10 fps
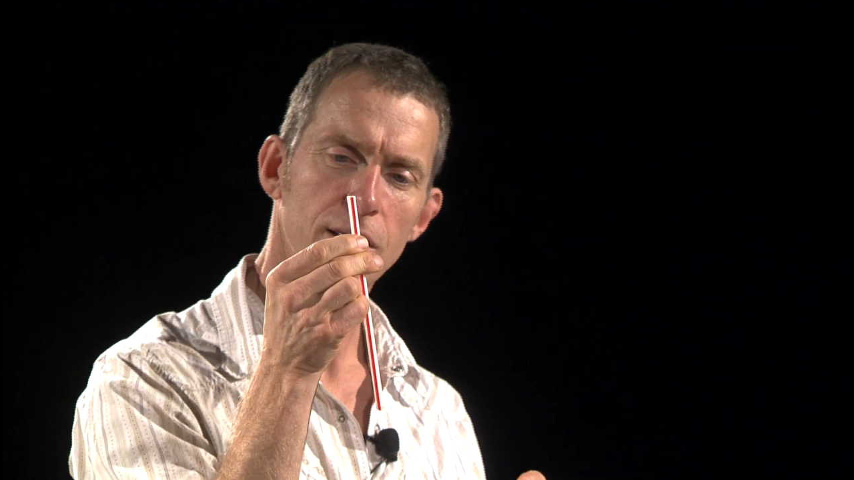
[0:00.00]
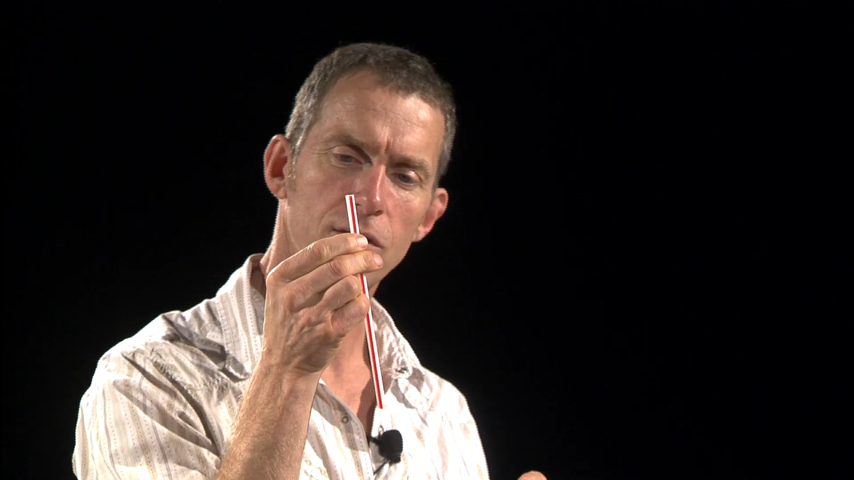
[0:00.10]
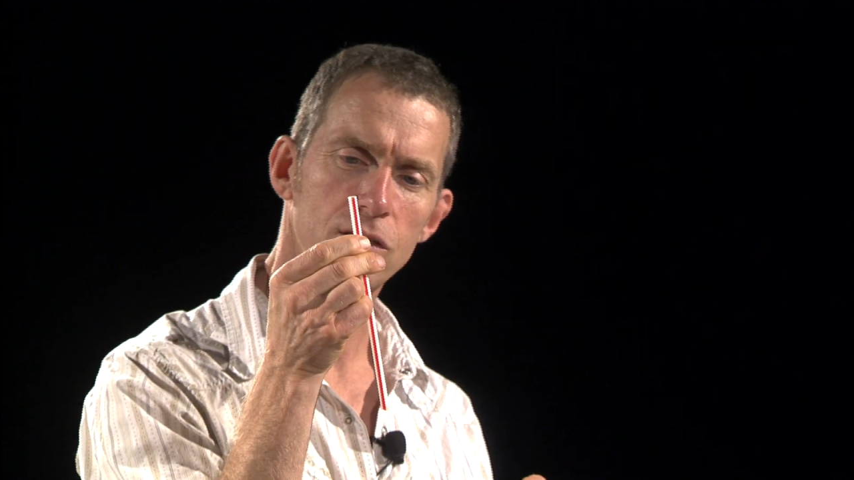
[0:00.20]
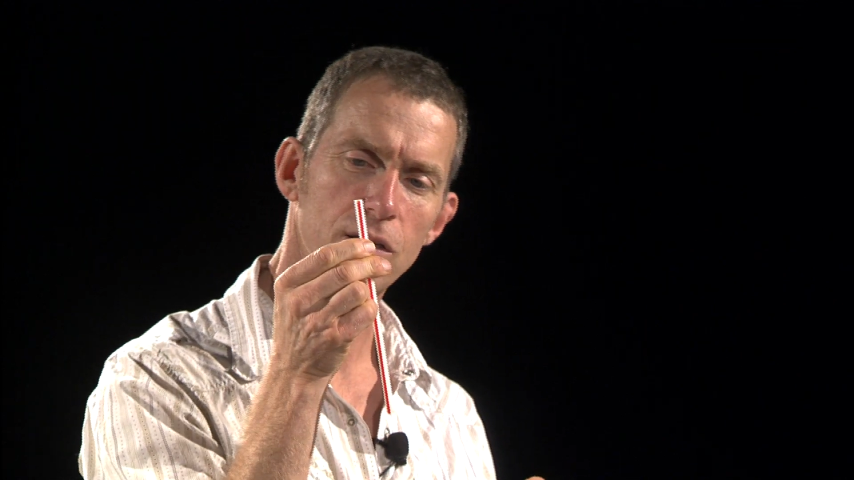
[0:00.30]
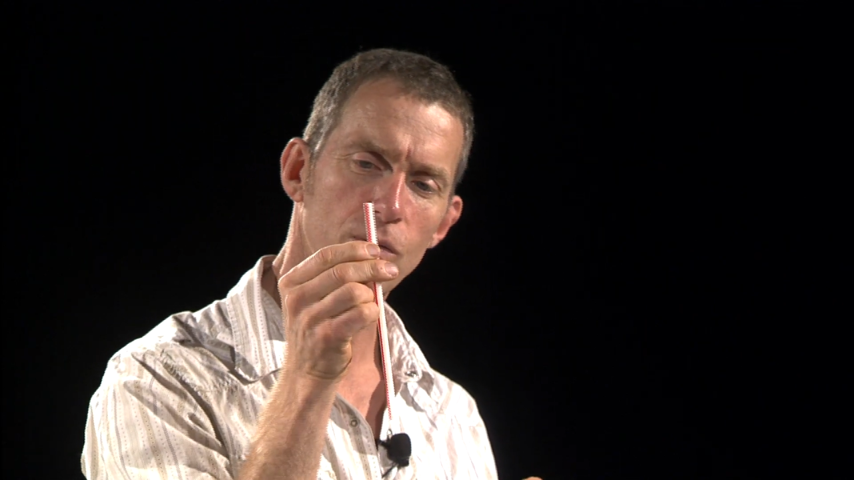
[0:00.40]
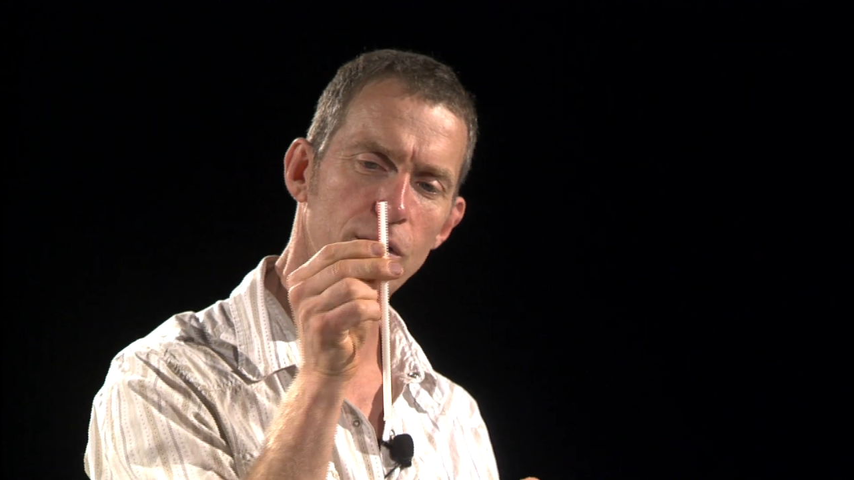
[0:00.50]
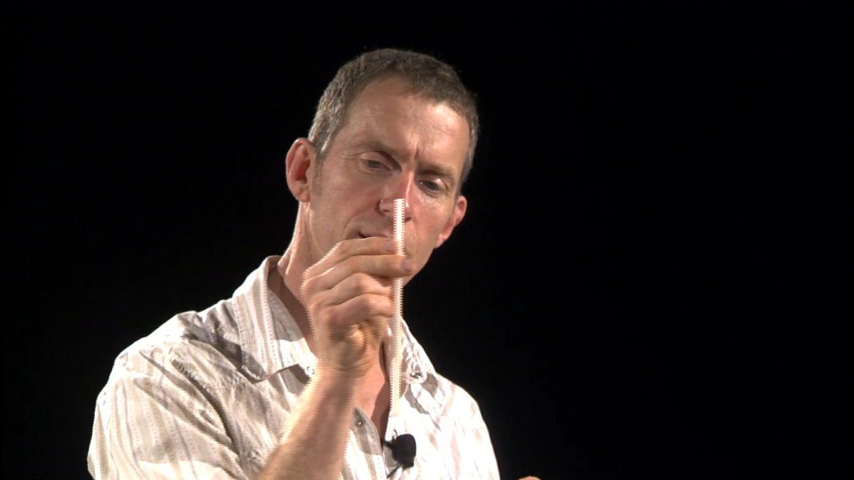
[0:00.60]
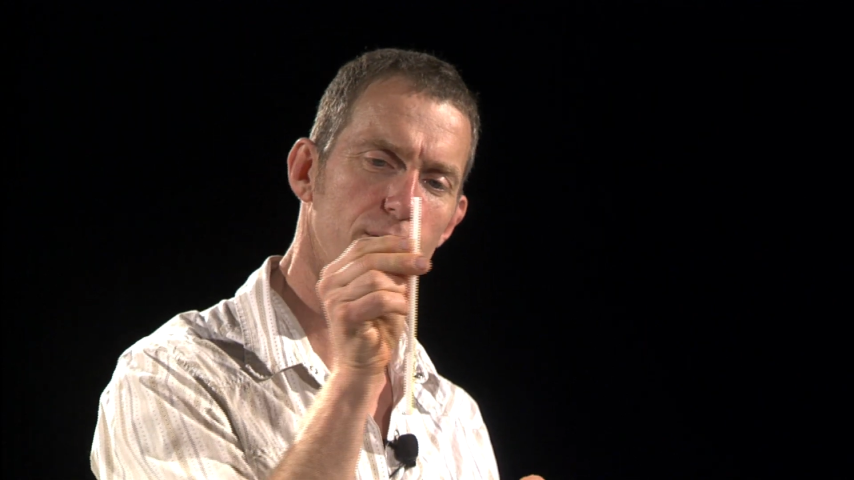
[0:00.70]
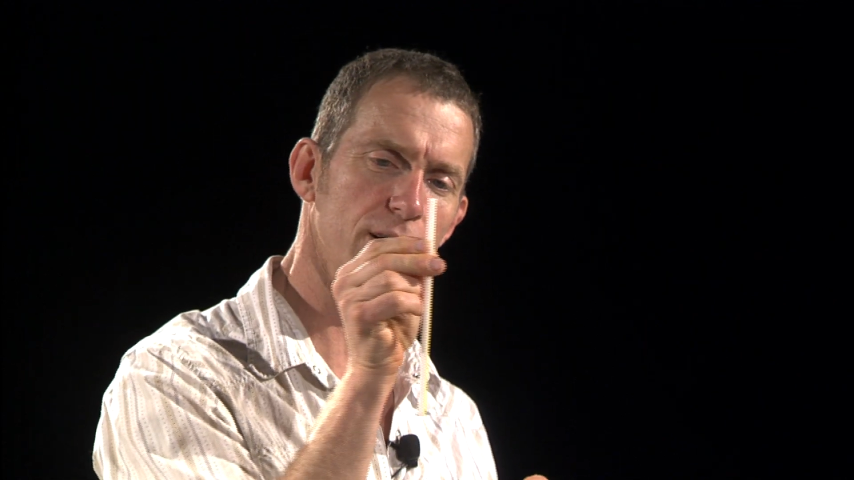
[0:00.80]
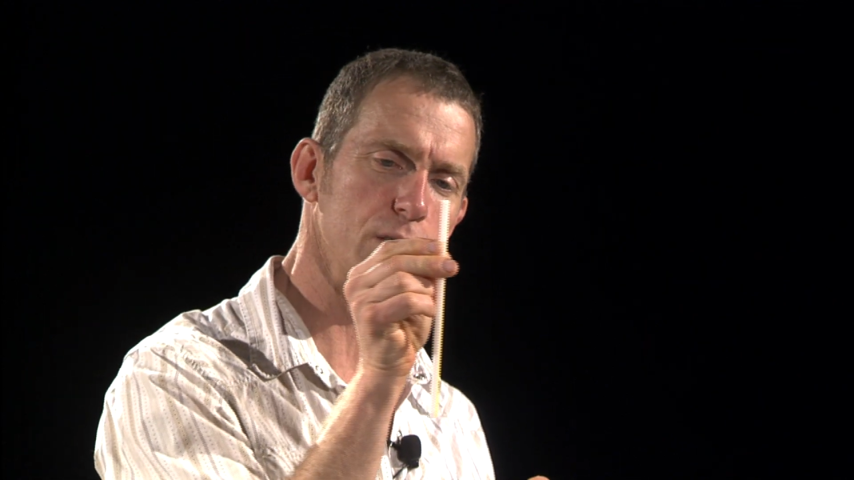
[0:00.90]
You see
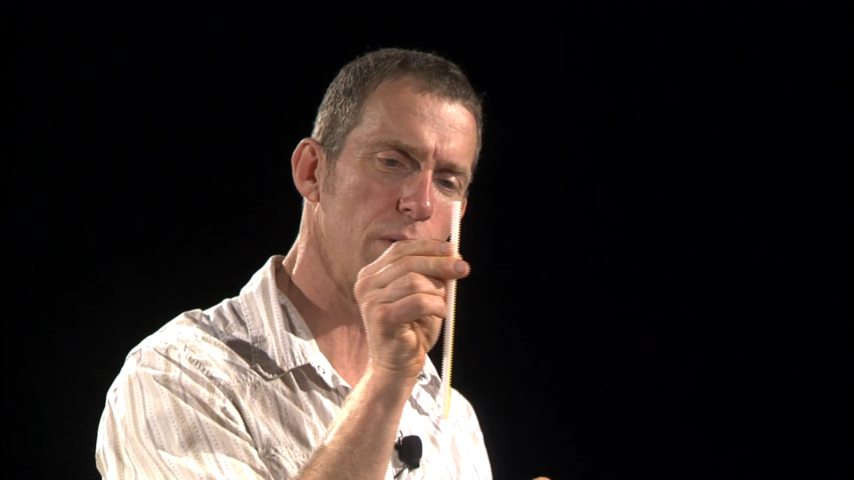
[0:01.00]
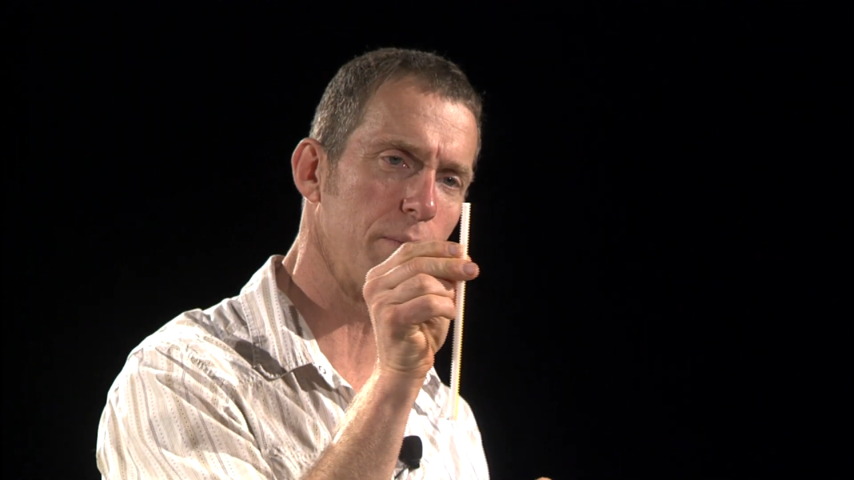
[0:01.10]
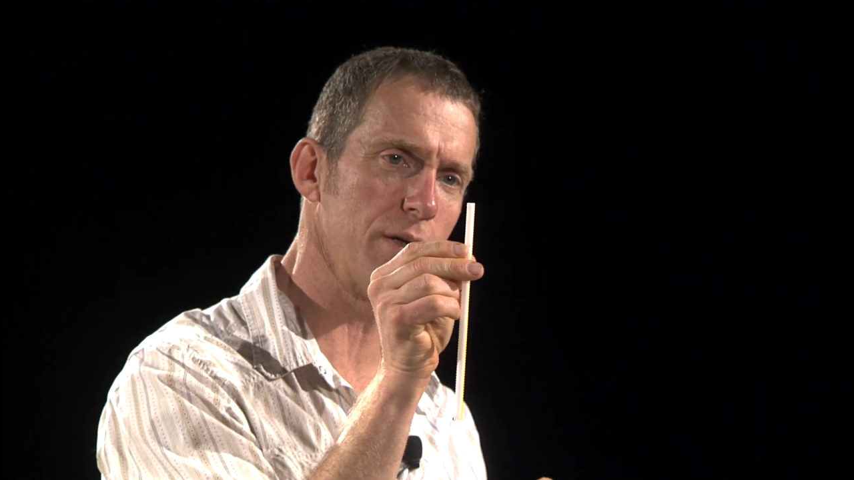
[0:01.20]
really, really small,